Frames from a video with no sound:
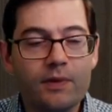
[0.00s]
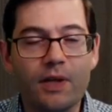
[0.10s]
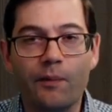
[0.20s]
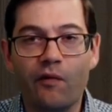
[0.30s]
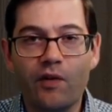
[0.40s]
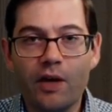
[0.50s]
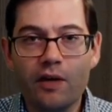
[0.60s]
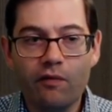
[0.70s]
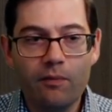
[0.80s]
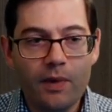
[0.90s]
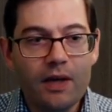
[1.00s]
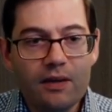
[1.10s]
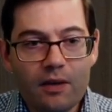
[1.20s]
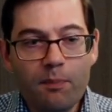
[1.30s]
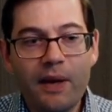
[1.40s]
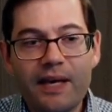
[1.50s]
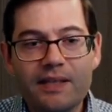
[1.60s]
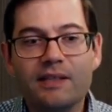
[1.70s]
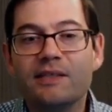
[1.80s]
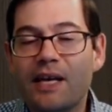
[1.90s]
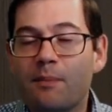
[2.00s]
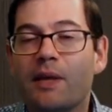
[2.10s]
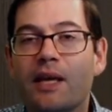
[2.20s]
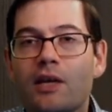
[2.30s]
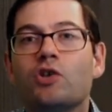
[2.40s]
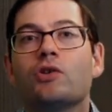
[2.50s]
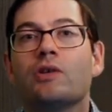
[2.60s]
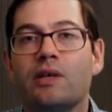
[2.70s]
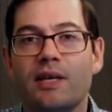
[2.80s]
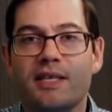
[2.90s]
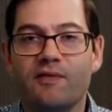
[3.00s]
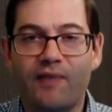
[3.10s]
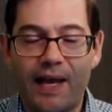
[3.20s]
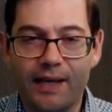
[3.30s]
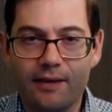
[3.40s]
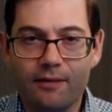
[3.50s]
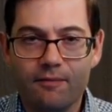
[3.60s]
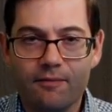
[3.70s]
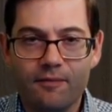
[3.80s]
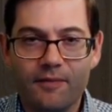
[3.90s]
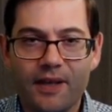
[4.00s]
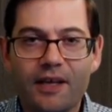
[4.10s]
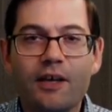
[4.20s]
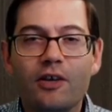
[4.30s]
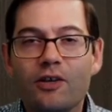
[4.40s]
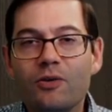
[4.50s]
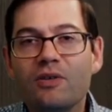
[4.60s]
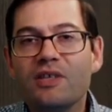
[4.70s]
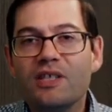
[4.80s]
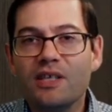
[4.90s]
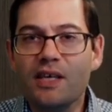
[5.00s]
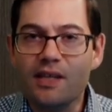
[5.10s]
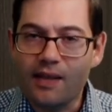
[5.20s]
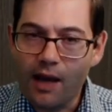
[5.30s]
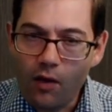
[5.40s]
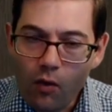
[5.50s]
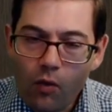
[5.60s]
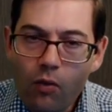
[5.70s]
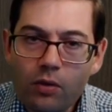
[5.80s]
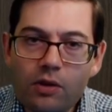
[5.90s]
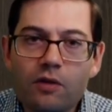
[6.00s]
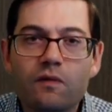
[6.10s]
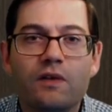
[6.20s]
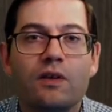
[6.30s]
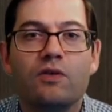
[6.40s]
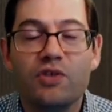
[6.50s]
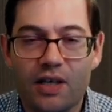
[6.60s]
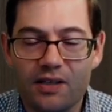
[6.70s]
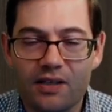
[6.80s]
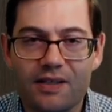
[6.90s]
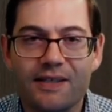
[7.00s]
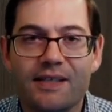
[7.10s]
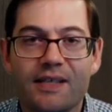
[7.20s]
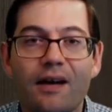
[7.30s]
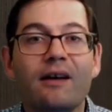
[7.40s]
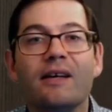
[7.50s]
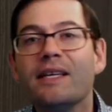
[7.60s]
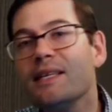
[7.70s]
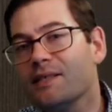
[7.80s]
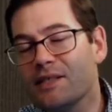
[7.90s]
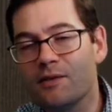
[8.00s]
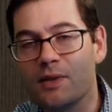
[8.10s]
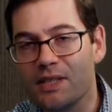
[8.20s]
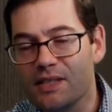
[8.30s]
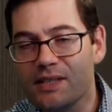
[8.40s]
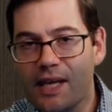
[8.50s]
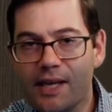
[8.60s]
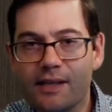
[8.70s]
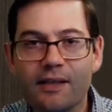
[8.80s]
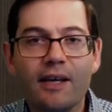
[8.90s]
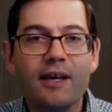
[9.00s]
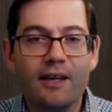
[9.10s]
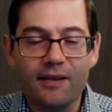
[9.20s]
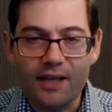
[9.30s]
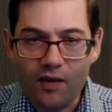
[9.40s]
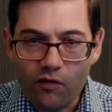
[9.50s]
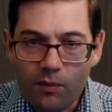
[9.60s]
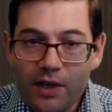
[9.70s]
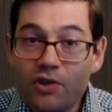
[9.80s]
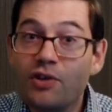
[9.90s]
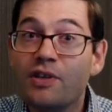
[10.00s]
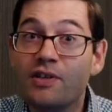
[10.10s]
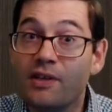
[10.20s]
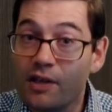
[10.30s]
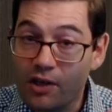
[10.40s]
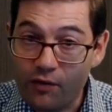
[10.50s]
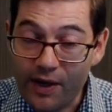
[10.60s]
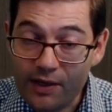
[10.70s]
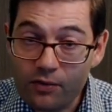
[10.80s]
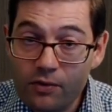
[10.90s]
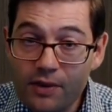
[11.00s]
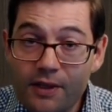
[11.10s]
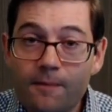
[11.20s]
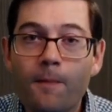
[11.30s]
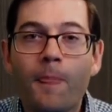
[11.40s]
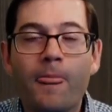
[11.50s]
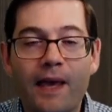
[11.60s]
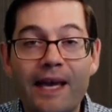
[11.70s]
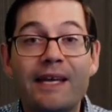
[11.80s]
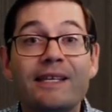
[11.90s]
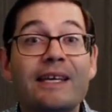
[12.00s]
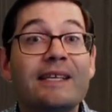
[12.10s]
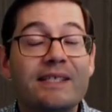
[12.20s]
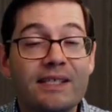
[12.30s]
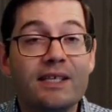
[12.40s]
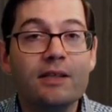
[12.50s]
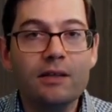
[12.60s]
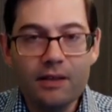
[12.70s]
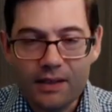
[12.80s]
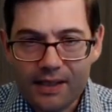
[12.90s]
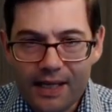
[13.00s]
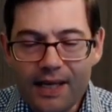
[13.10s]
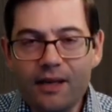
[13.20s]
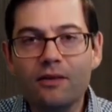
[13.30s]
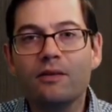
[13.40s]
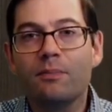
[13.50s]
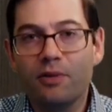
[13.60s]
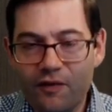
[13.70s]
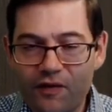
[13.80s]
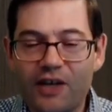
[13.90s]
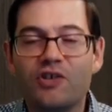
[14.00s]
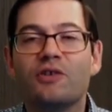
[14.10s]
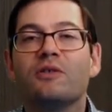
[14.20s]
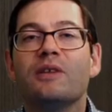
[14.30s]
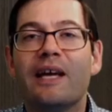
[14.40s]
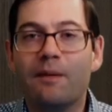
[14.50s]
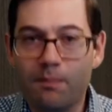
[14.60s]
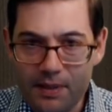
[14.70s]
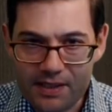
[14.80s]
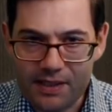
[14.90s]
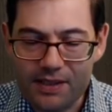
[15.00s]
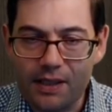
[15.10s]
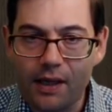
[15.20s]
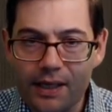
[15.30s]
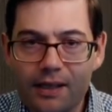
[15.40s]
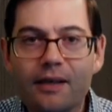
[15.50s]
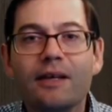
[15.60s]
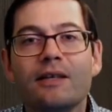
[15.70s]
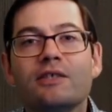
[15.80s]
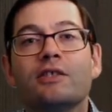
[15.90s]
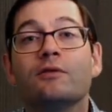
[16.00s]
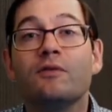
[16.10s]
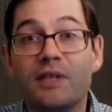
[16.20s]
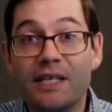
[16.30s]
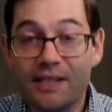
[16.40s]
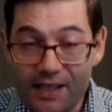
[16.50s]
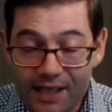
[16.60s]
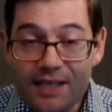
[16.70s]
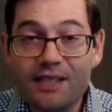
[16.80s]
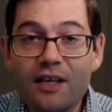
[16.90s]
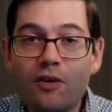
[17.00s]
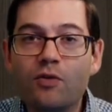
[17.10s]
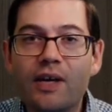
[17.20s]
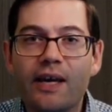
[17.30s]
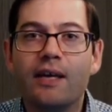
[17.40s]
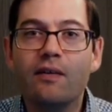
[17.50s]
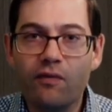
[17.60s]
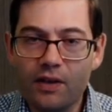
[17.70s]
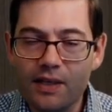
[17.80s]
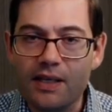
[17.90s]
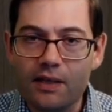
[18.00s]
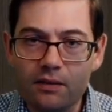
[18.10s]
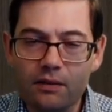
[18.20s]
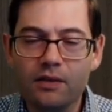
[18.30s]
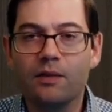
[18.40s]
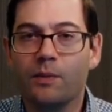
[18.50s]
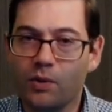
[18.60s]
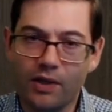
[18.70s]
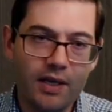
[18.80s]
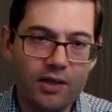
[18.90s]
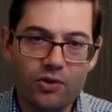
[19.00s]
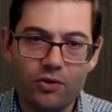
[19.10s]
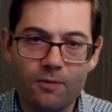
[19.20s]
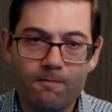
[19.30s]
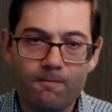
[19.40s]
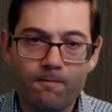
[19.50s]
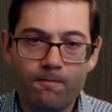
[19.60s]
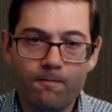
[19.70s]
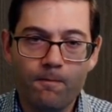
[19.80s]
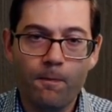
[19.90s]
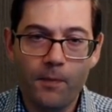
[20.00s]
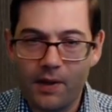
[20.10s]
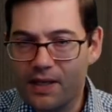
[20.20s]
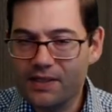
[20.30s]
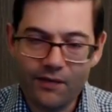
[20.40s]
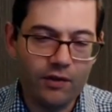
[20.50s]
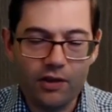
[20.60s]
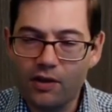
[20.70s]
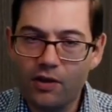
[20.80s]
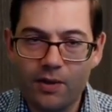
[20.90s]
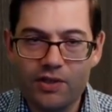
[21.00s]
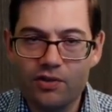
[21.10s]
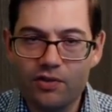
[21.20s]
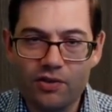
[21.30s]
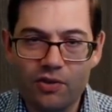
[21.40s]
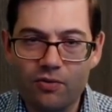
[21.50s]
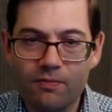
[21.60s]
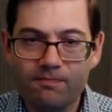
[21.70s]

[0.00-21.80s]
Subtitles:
Number five, the patent application is valid. You can see that all of those sentences are easy to understand, the information is in the correct order, and it's still legal, professional, and business-like. So this is okay for legal communication. Let's have a look at question two.